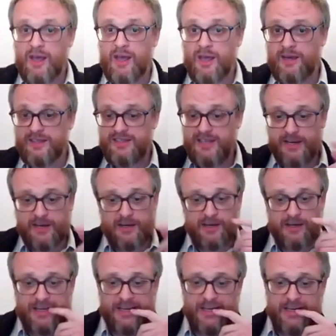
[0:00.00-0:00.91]
And the
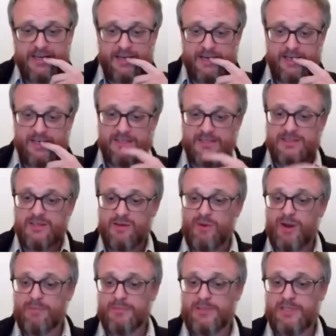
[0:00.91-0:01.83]
second link is the
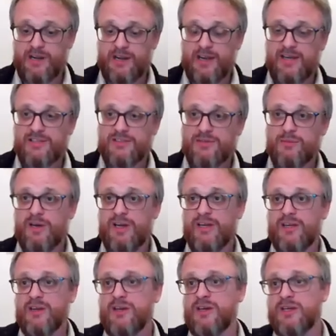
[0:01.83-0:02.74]
WebGIS, where
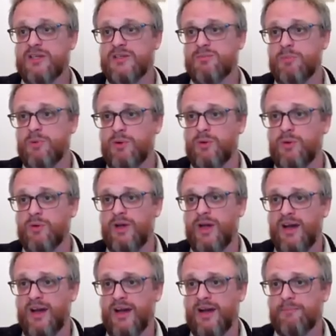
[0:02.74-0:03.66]
you can explore
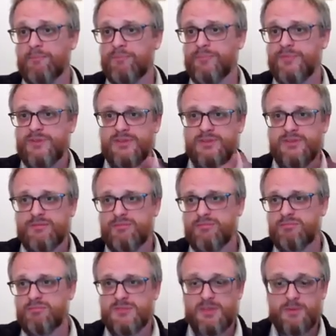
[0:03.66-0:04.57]

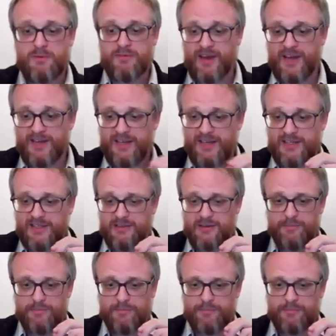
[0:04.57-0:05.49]
some of our
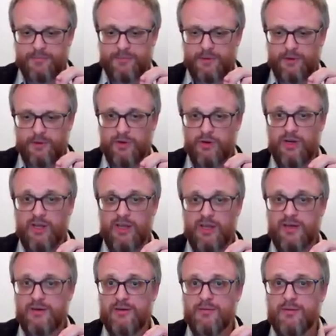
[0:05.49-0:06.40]
data
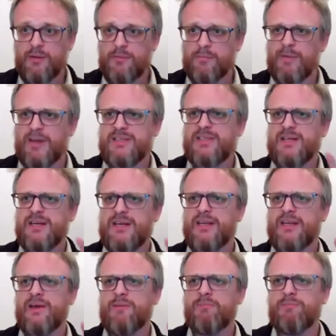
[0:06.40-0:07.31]
online,
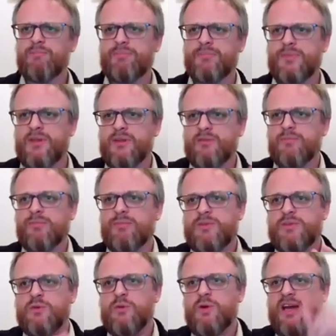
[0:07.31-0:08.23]
basically the
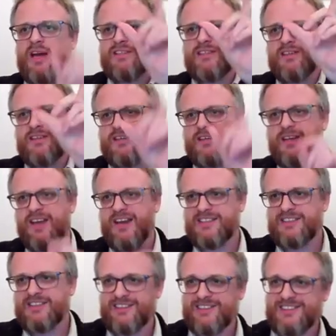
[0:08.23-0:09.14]
squares and the
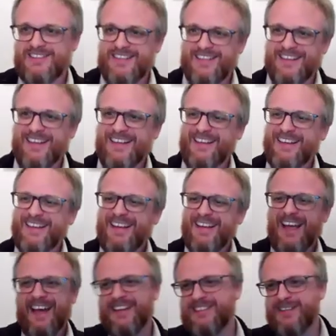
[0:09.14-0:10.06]
hexagons
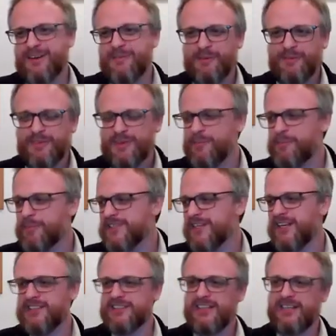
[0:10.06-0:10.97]
and some of the
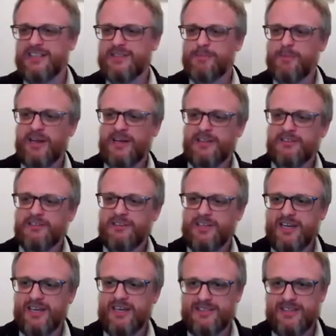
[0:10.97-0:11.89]
potential explanatory
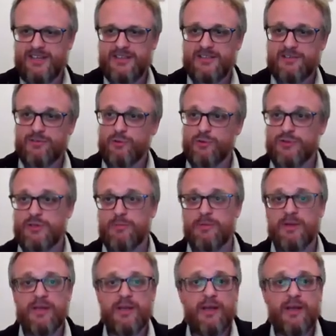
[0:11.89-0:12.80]
data sets are also